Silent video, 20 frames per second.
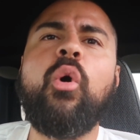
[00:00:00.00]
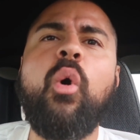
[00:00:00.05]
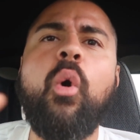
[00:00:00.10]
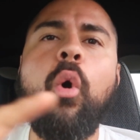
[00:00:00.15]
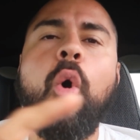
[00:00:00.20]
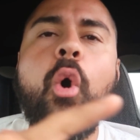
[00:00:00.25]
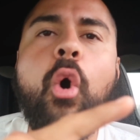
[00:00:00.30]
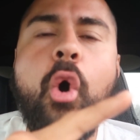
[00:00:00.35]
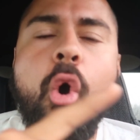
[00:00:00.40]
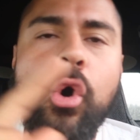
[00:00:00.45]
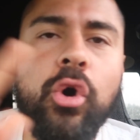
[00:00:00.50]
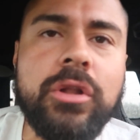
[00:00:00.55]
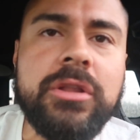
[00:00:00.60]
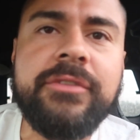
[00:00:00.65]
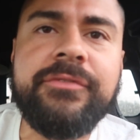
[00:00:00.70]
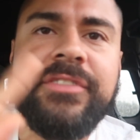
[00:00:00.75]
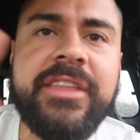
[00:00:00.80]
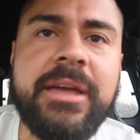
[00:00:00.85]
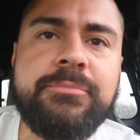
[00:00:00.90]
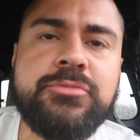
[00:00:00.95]
All
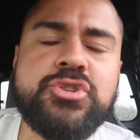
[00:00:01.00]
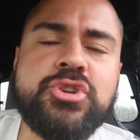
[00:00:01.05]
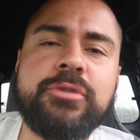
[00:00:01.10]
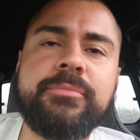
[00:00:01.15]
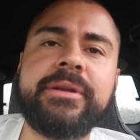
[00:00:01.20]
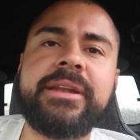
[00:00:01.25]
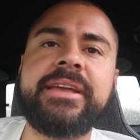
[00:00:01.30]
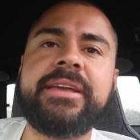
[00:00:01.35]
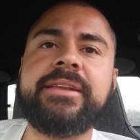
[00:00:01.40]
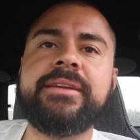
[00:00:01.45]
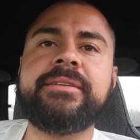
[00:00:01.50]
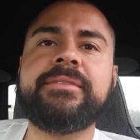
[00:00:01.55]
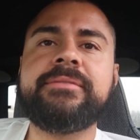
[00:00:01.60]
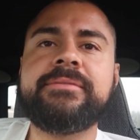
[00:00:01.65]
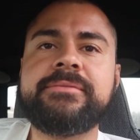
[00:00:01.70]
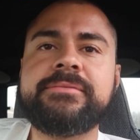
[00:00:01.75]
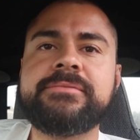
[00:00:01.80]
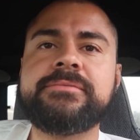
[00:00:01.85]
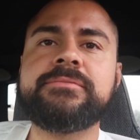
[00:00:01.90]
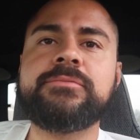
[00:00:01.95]
of them germinated.
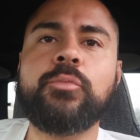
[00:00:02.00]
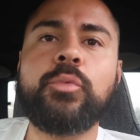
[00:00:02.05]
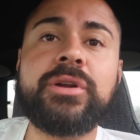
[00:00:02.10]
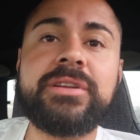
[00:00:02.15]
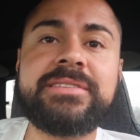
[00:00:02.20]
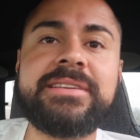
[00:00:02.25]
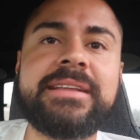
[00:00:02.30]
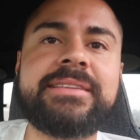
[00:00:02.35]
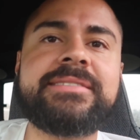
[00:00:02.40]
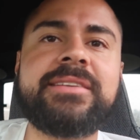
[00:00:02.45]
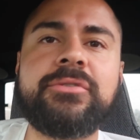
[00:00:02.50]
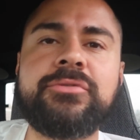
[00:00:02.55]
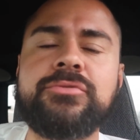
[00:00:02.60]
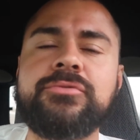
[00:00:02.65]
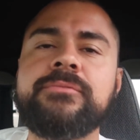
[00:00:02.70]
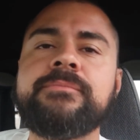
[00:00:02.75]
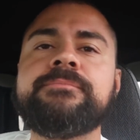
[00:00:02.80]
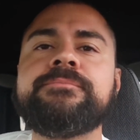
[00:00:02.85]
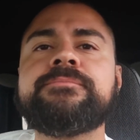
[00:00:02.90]
What does that tell you?